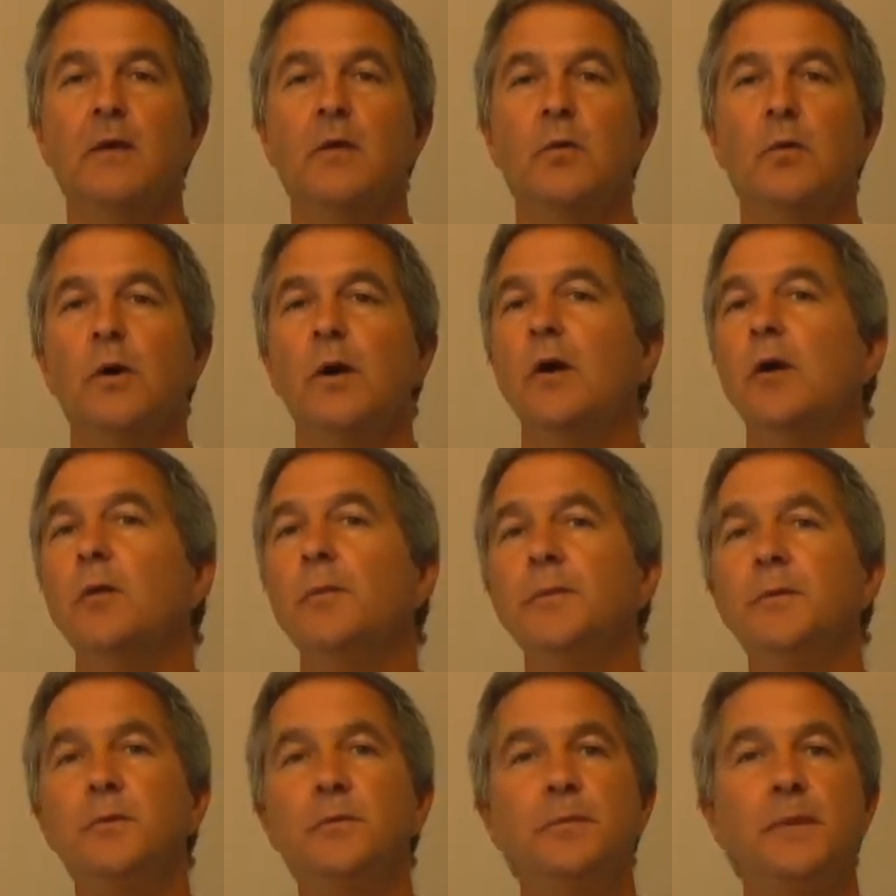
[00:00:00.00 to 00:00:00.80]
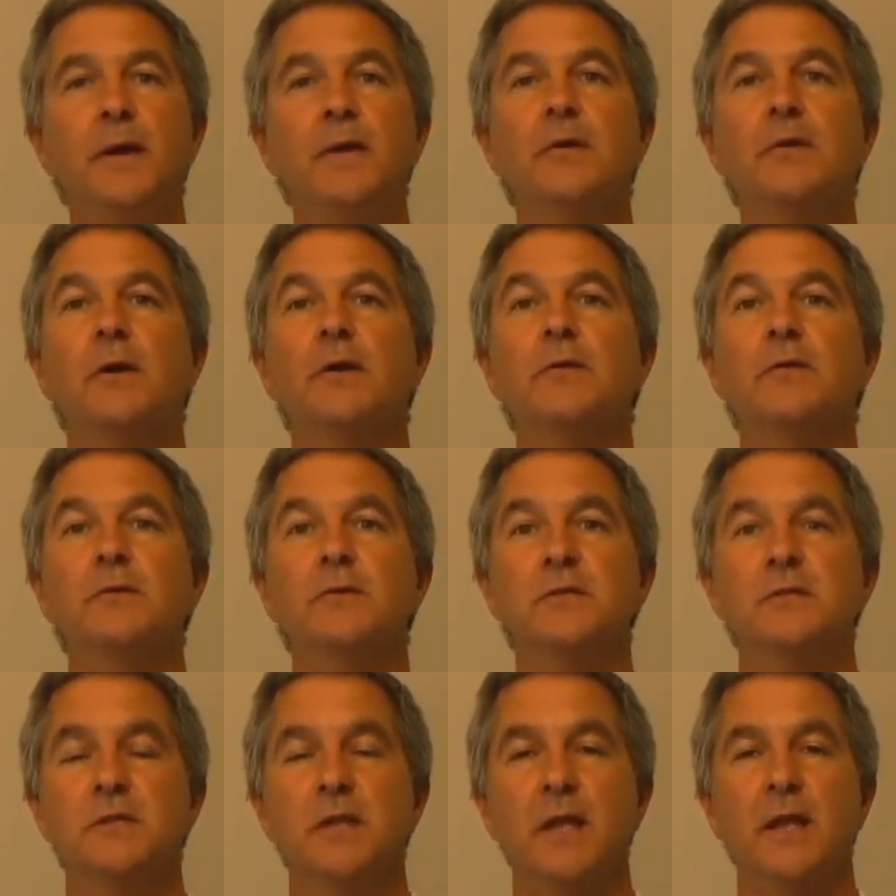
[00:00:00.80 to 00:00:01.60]
will help you better
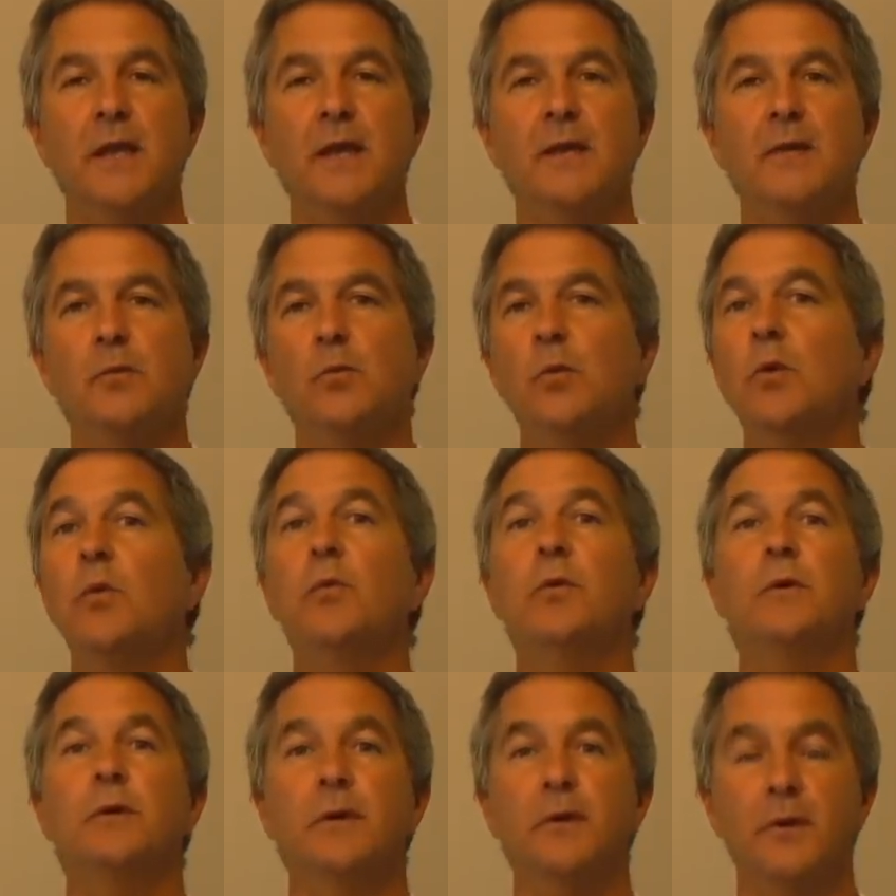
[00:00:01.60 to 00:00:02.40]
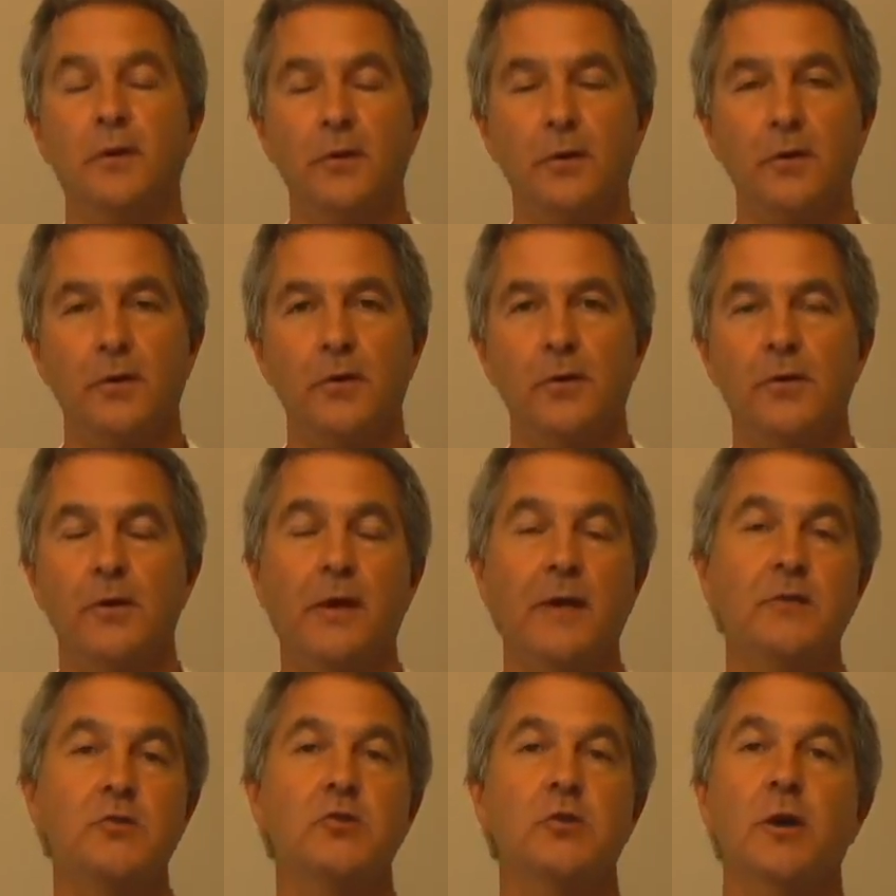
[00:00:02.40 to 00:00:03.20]
understand what will occur
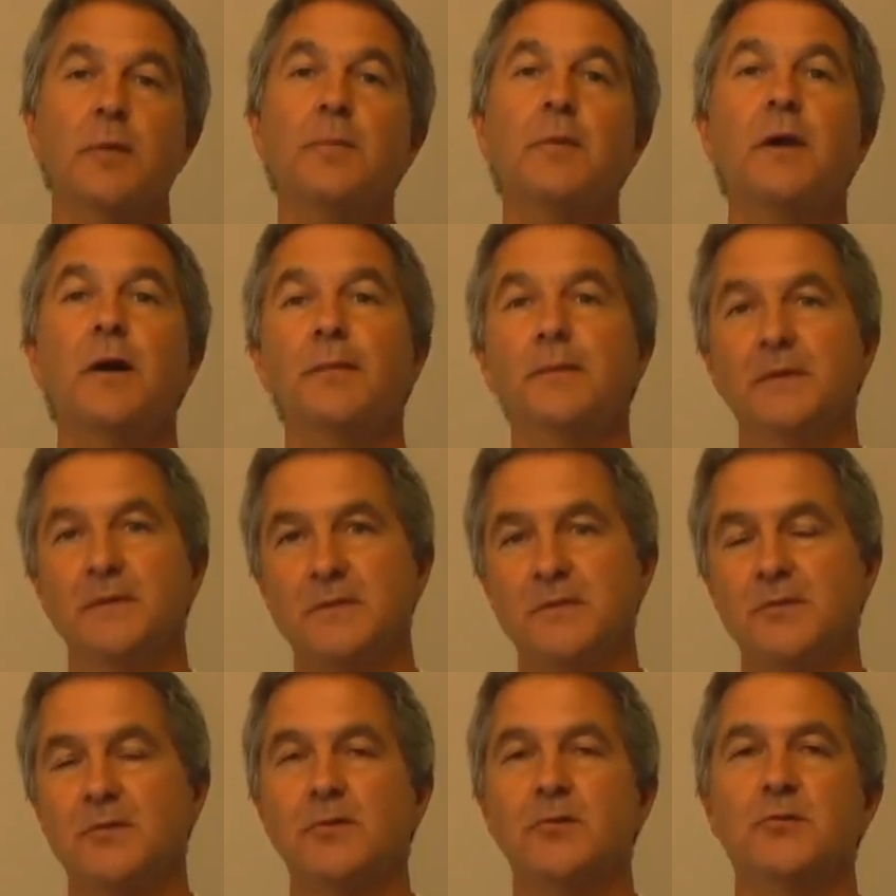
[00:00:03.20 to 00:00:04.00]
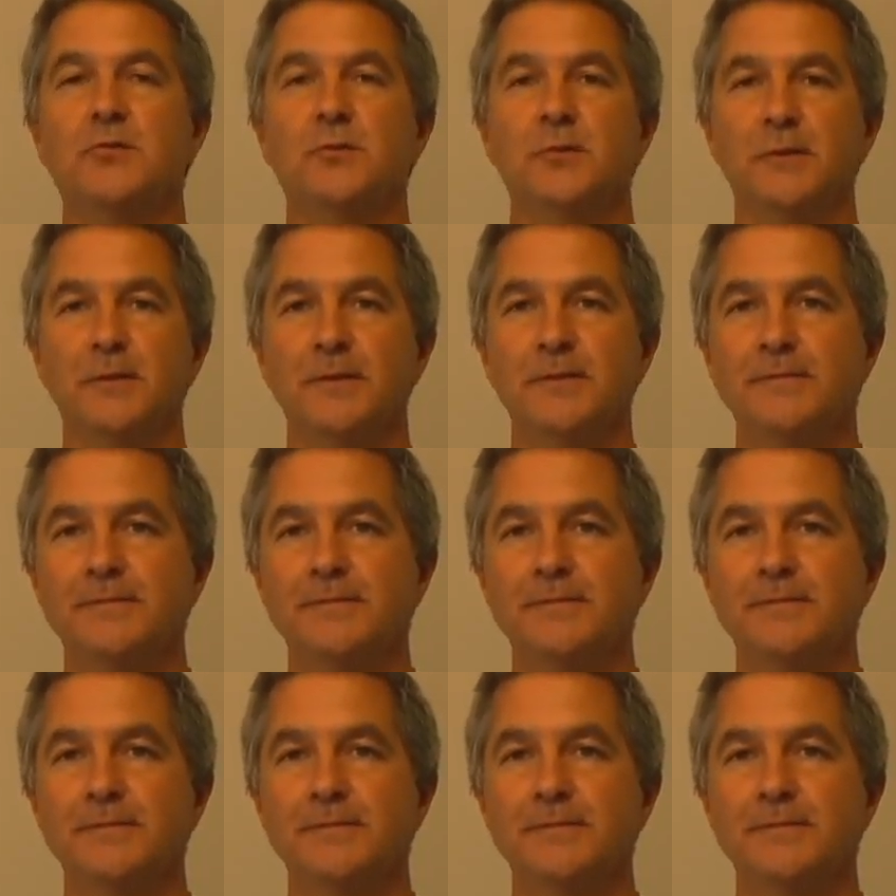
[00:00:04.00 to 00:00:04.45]
at your upcoming surgery.